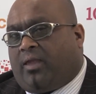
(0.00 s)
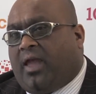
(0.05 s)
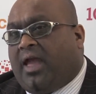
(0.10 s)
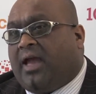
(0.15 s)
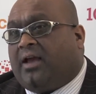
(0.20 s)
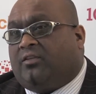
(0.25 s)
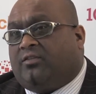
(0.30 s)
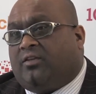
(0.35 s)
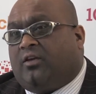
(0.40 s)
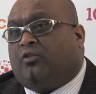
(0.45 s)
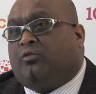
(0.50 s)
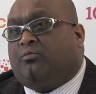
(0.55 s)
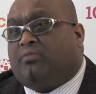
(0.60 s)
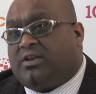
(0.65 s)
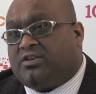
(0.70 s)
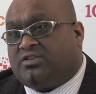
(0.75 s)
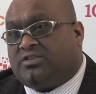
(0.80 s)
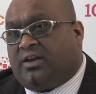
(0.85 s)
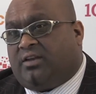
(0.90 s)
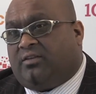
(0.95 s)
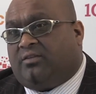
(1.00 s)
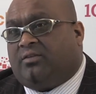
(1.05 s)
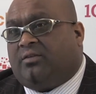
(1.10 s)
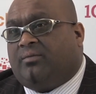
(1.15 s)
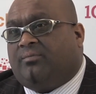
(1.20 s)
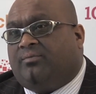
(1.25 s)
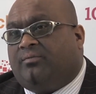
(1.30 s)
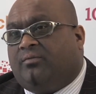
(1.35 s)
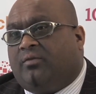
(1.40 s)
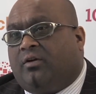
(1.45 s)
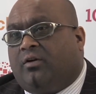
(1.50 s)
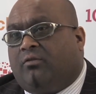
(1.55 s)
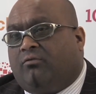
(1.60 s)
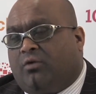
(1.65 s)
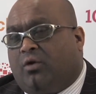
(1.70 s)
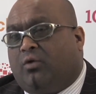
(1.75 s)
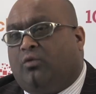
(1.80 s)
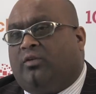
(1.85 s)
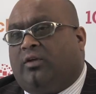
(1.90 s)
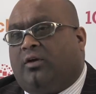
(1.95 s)
Excel spreadsheets,
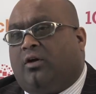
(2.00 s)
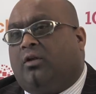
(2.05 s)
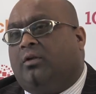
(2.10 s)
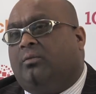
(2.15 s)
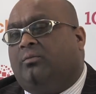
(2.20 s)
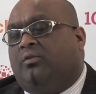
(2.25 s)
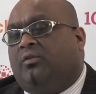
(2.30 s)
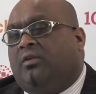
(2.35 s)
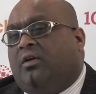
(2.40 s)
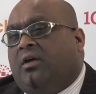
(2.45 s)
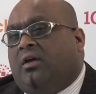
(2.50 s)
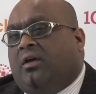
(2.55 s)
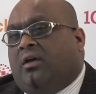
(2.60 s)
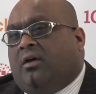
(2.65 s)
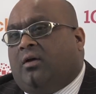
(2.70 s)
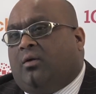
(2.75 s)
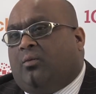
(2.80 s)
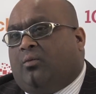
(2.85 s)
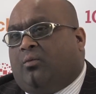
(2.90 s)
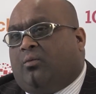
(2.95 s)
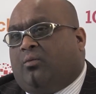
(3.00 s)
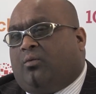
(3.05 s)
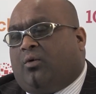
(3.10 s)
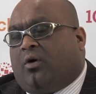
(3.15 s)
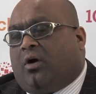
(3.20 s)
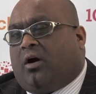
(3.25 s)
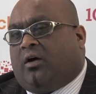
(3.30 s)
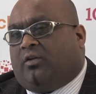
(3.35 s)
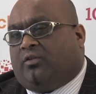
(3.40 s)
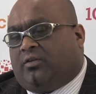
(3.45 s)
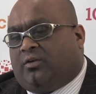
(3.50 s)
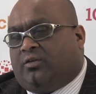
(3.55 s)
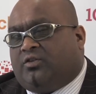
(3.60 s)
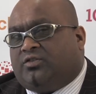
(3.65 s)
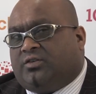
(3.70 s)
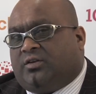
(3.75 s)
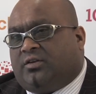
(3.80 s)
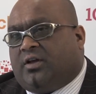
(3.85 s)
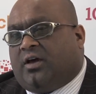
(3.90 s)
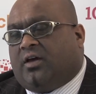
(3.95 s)
rows and columns. What our
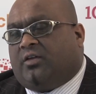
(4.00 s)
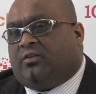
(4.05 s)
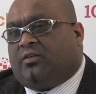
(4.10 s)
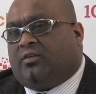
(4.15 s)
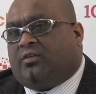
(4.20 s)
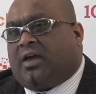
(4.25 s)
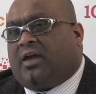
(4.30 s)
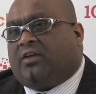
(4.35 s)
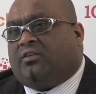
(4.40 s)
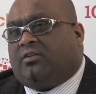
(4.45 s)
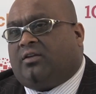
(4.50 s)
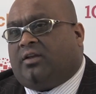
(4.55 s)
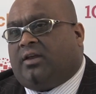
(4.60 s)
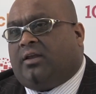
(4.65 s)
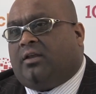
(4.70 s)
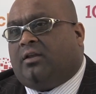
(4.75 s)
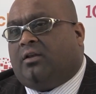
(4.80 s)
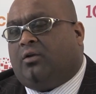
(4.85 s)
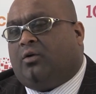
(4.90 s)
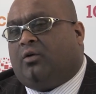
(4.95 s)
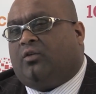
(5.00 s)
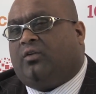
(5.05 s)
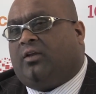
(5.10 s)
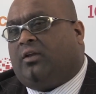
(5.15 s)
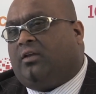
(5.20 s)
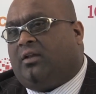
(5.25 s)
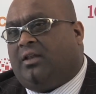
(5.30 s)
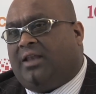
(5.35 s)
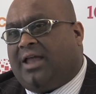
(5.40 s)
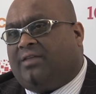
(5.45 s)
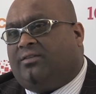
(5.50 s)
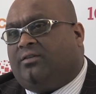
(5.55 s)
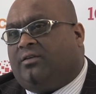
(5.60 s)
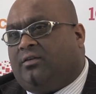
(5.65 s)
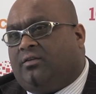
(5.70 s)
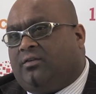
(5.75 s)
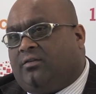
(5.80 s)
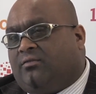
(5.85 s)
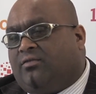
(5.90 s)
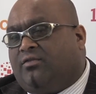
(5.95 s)
solution does is actually looks at
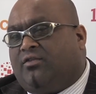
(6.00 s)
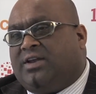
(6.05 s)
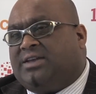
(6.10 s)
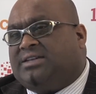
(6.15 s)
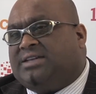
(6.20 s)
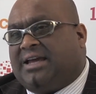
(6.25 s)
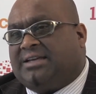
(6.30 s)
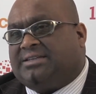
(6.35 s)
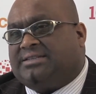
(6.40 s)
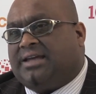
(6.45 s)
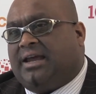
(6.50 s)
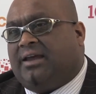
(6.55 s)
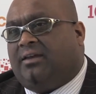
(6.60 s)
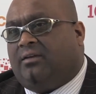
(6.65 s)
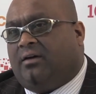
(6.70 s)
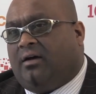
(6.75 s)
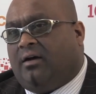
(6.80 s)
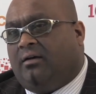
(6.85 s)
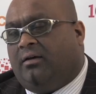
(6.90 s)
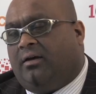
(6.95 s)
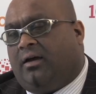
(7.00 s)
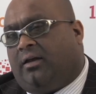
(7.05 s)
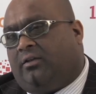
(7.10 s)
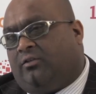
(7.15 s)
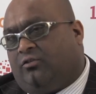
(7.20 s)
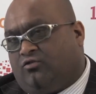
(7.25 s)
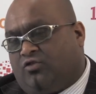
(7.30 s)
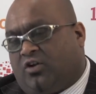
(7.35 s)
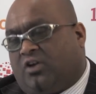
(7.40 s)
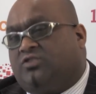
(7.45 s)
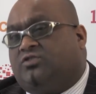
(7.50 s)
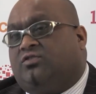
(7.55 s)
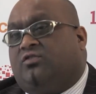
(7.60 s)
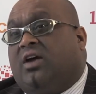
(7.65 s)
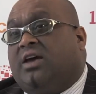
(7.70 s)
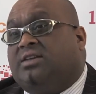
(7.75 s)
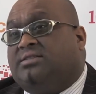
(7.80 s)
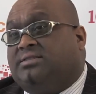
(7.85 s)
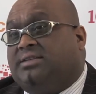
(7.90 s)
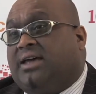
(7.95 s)
letters and free text data and
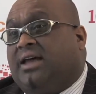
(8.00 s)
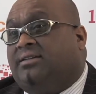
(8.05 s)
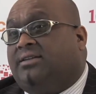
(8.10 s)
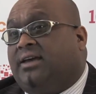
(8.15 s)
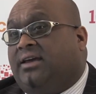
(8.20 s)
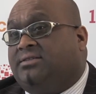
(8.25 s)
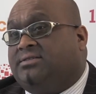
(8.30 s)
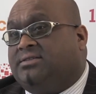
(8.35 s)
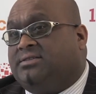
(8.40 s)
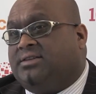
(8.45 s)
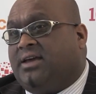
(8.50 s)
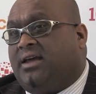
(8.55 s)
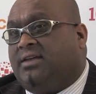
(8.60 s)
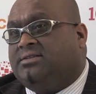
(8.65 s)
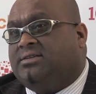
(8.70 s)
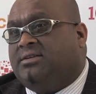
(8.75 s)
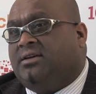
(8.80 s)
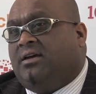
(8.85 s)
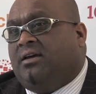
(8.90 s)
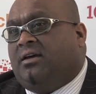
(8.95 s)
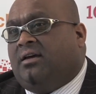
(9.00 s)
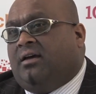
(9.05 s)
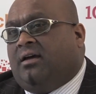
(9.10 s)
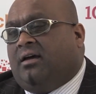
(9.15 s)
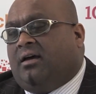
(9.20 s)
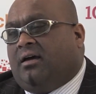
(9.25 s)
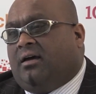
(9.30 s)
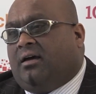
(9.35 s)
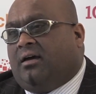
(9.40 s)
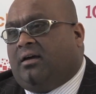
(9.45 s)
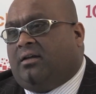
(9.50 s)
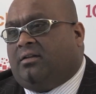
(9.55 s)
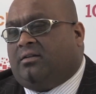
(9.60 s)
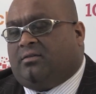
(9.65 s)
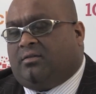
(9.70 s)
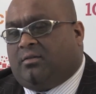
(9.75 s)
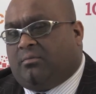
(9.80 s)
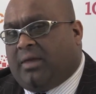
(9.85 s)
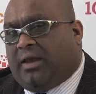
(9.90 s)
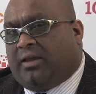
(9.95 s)
structurizes that data set.
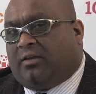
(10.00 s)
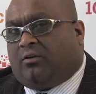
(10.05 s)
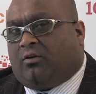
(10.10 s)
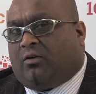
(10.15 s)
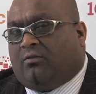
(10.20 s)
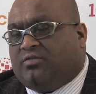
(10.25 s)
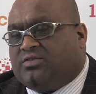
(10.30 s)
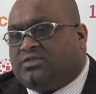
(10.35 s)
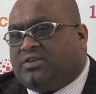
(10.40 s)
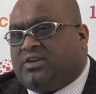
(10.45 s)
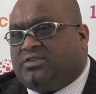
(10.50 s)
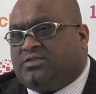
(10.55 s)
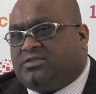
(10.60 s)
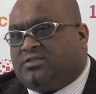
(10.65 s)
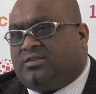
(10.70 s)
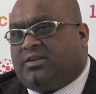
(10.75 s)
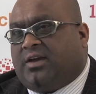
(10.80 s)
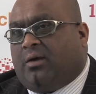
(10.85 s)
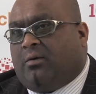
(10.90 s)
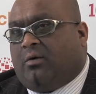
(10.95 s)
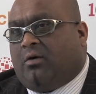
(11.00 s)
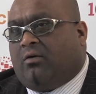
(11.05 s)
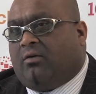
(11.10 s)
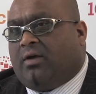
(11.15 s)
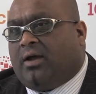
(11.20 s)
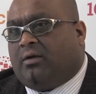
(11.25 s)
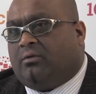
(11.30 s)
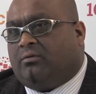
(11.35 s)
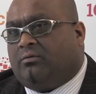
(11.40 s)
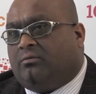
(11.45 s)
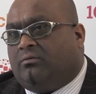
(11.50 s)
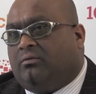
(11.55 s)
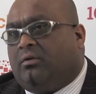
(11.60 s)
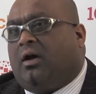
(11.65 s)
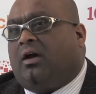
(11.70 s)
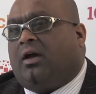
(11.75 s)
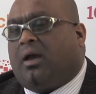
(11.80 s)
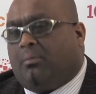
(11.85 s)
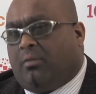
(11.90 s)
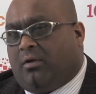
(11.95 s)
And the main conversations today are around
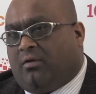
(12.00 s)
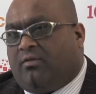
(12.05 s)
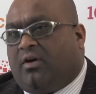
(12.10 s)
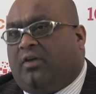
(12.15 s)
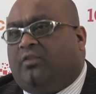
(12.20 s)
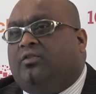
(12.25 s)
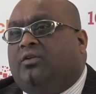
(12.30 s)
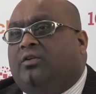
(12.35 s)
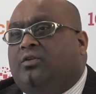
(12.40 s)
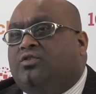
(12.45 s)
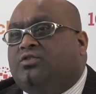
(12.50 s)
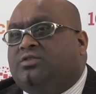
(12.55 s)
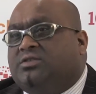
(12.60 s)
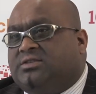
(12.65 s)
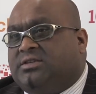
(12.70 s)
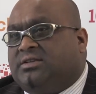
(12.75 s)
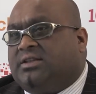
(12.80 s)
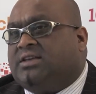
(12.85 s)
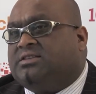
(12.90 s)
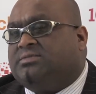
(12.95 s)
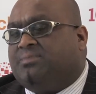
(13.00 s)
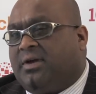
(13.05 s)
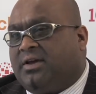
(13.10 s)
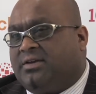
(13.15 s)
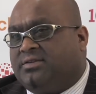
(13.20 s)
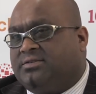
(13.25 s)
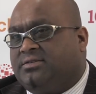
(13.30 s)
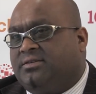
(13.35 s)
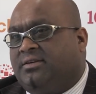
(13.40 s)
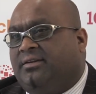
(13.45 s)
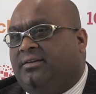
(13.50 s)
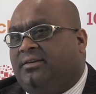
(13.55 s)
a couple of our solutions in that space.